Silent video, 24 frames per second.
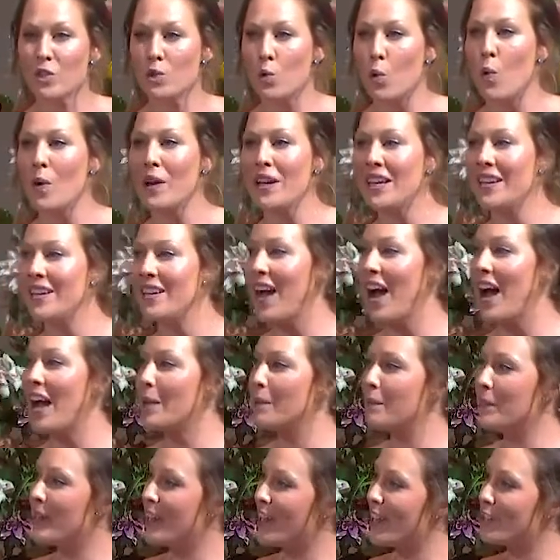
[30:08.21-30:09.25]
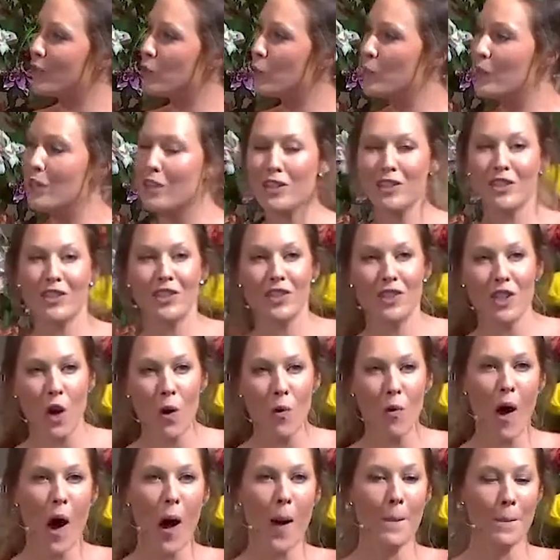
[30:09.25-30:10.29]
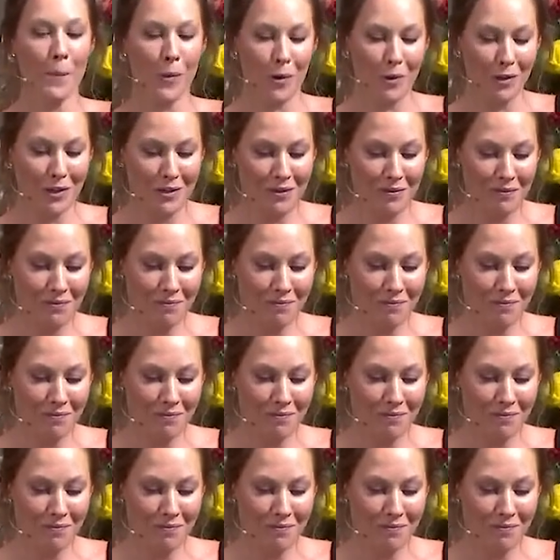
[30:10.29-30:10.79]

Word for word: 29 because we are so humbled